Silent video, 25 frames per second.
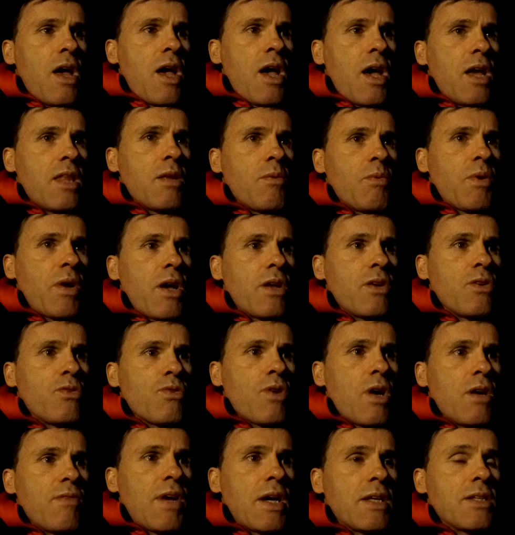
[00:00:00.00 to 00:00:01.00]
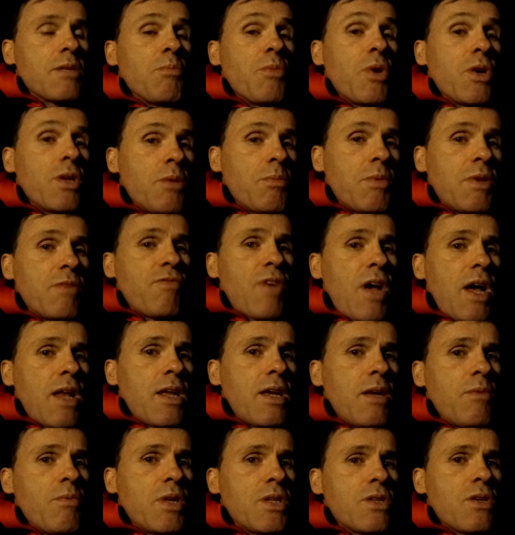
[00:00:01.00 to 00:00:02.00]
And then we're going to drive out to Monument
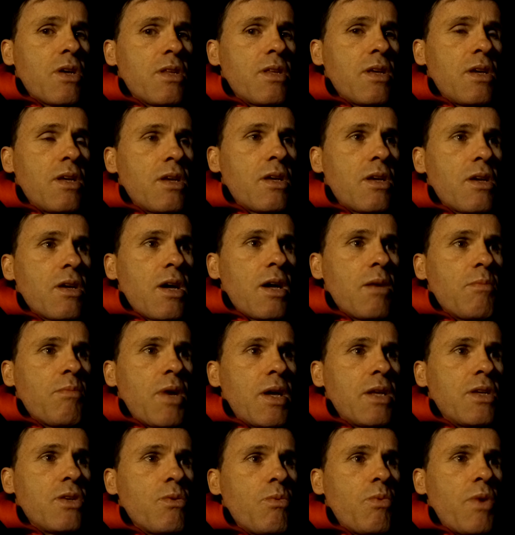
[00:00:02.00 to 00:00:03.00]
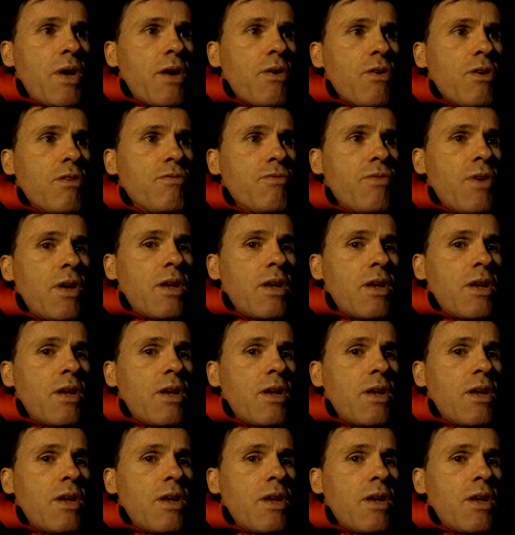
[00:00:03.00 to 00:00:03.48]
Valley, which I think uh, made you aware of,